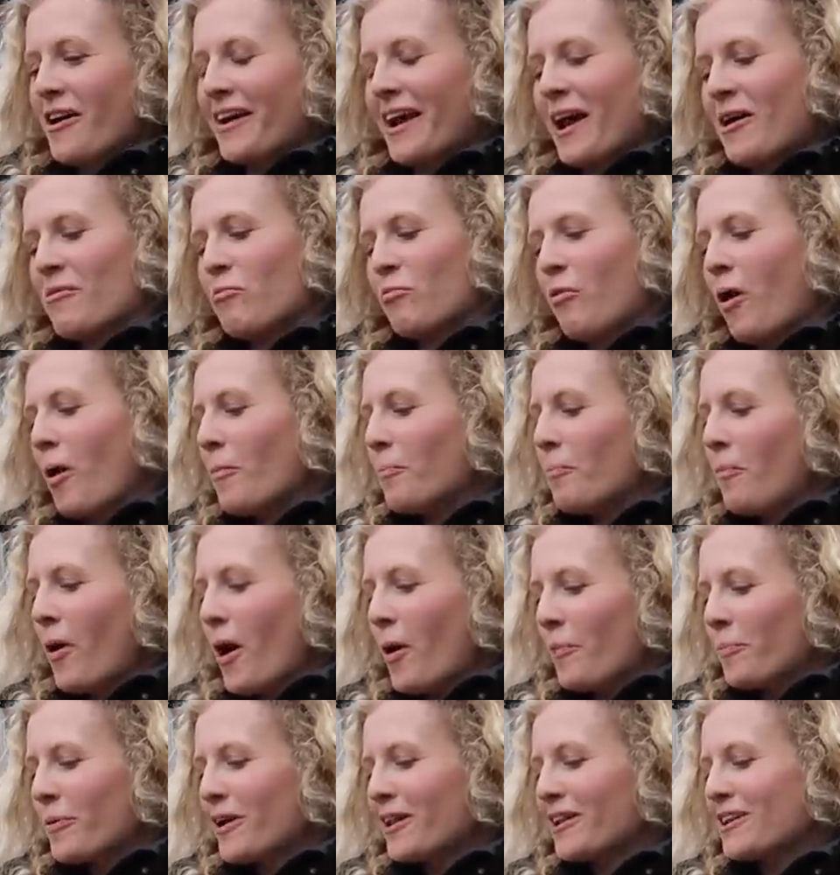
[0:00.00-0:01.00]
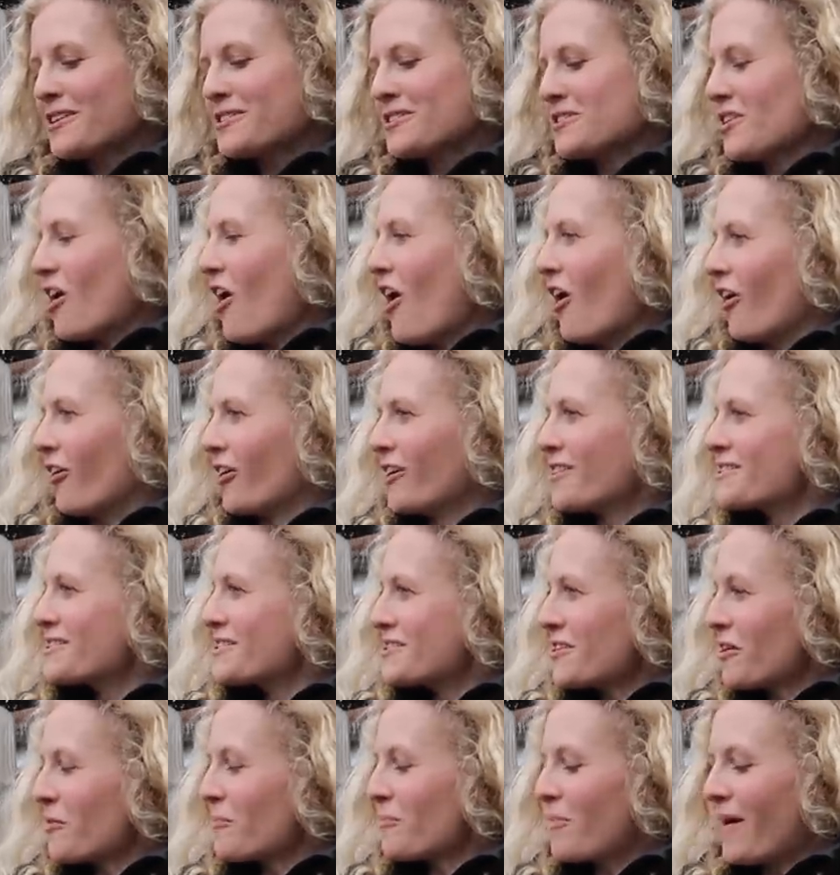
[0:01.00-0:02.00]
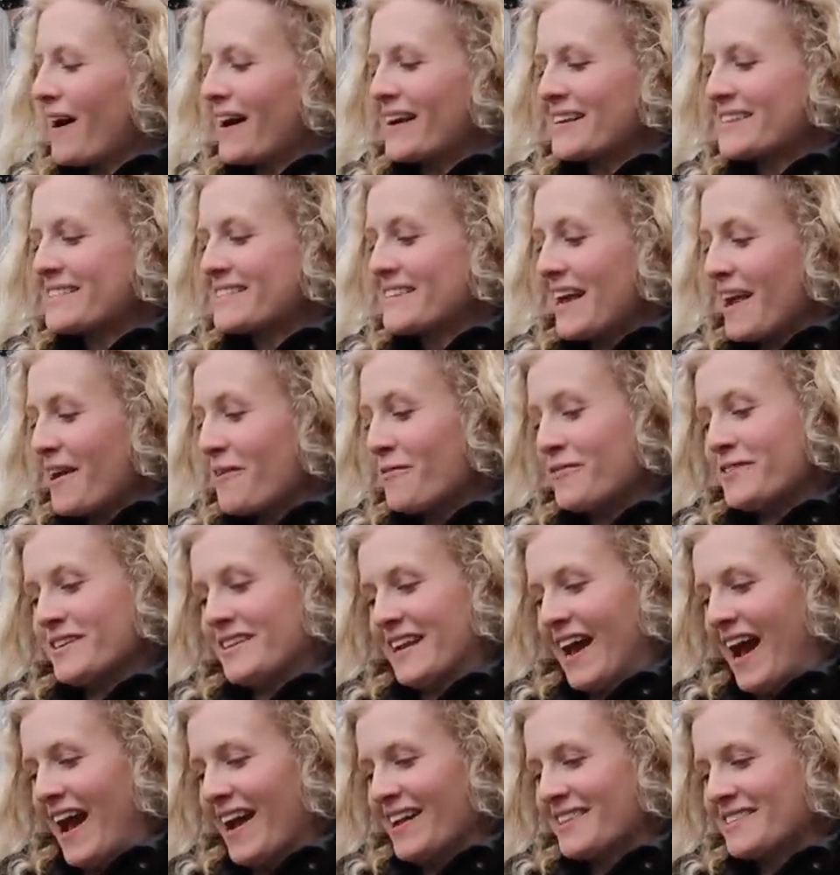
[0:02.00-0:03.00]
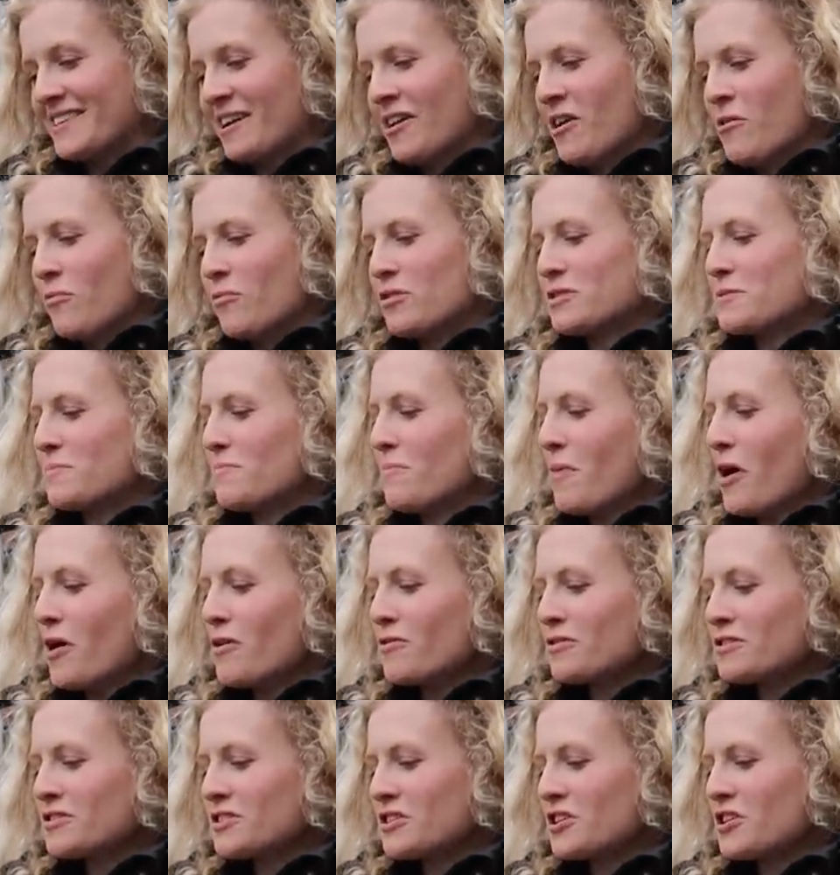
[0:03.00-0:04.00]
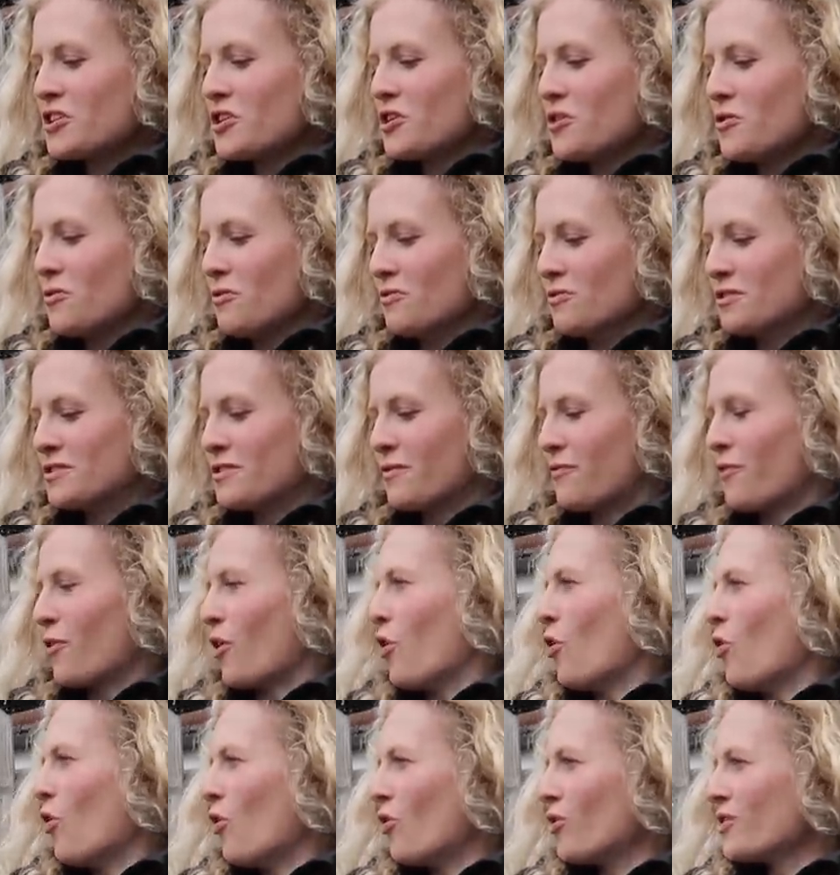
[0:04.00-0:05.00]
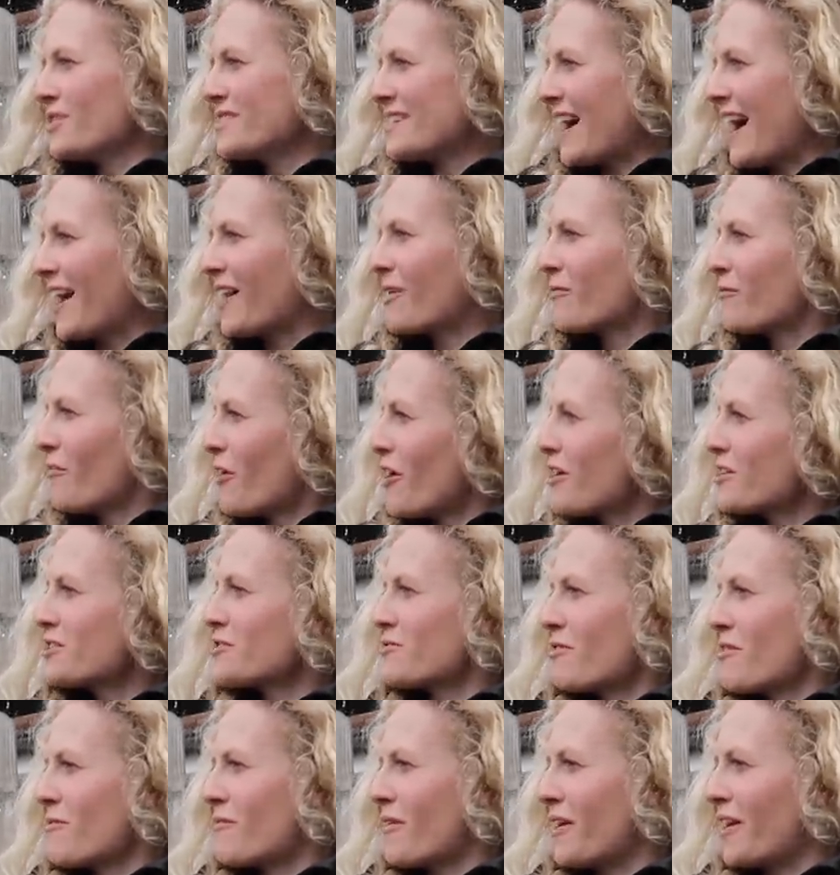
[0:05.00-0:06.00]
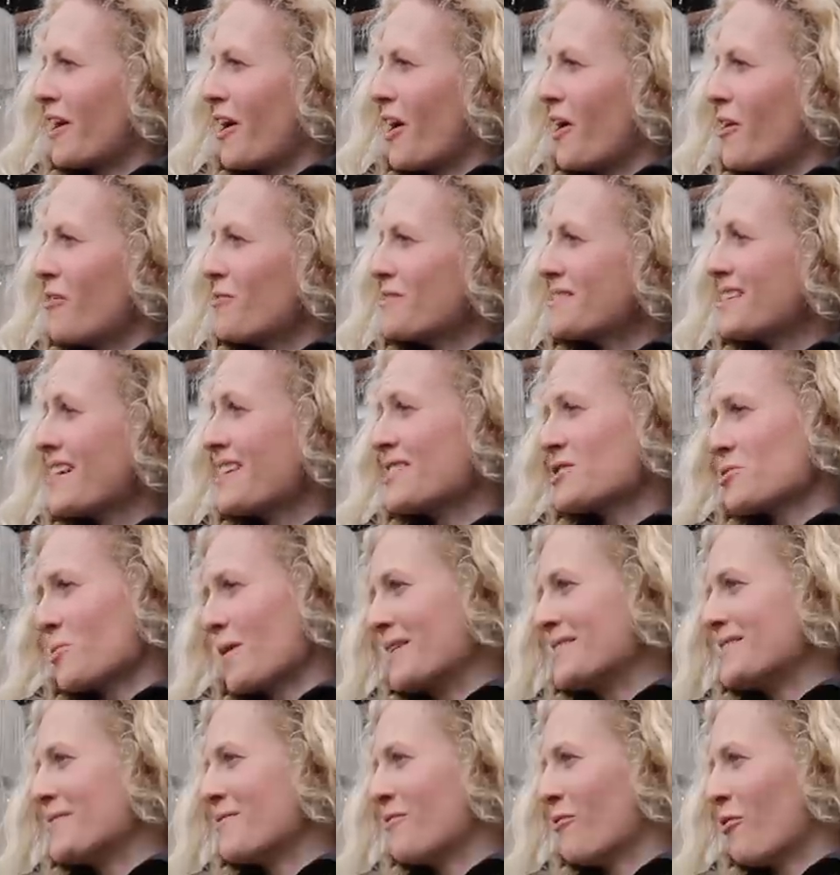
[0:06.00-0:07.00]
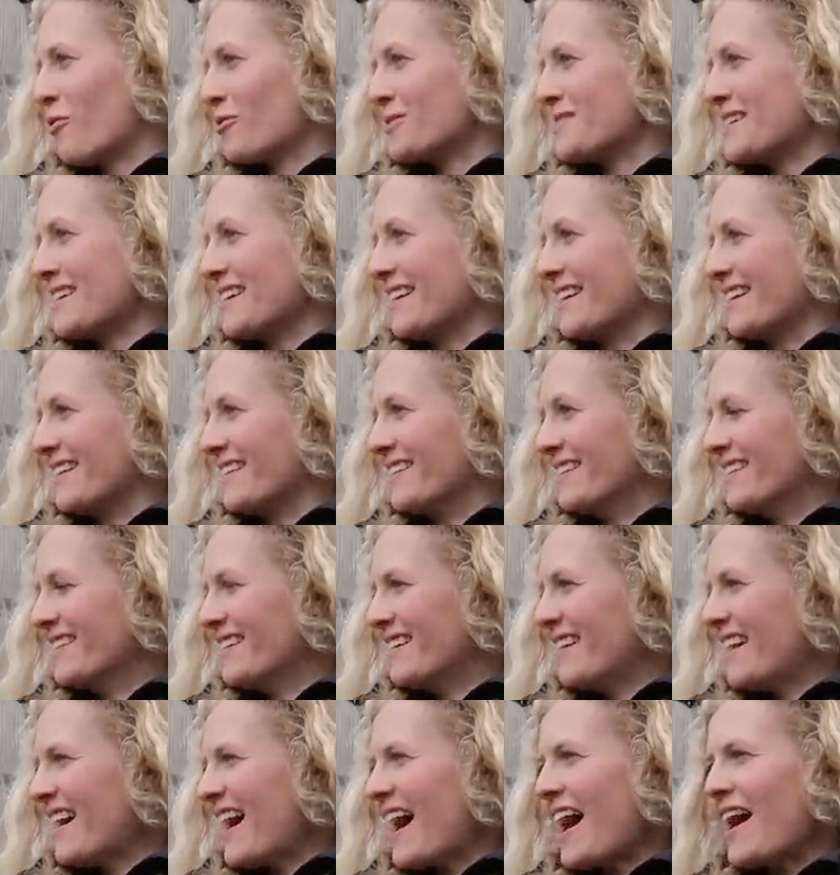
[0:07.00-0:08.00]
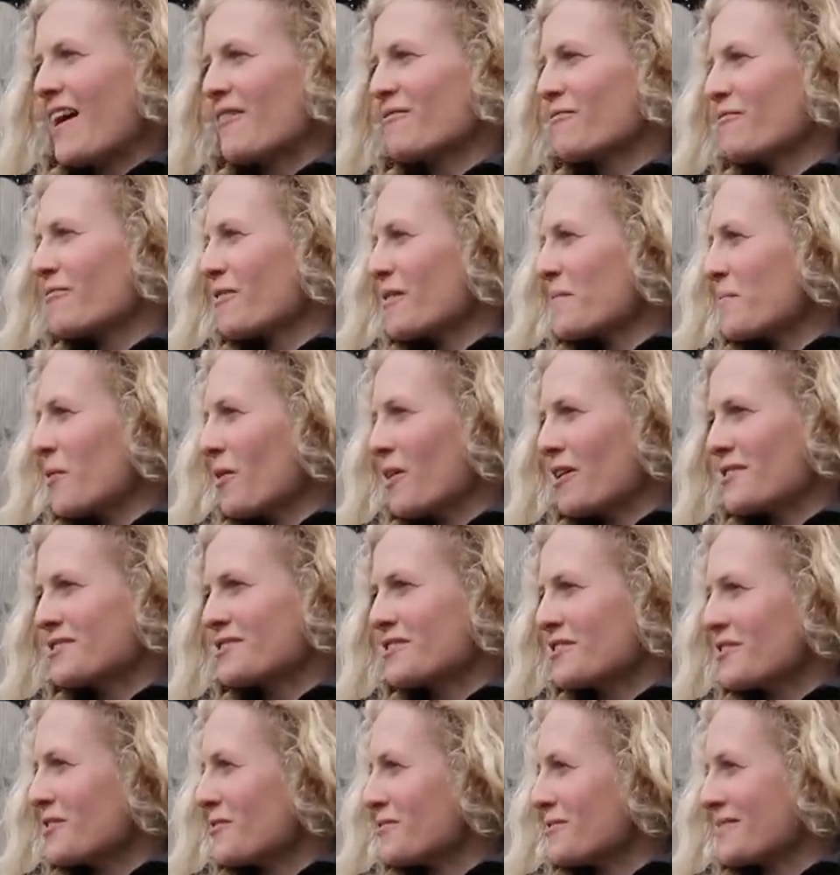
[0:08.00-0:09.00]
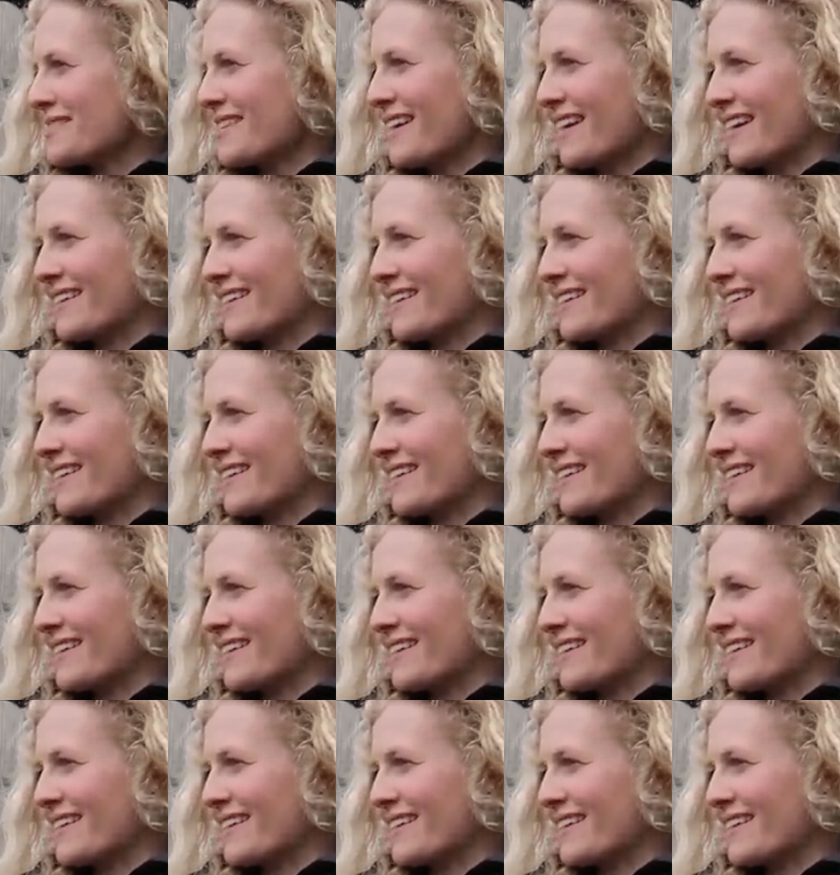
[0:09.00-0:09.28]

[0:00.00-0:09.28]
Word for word: Okay, what popular song sung by Safety Net was most used for horse anniversary videos in 2014? Every person used this.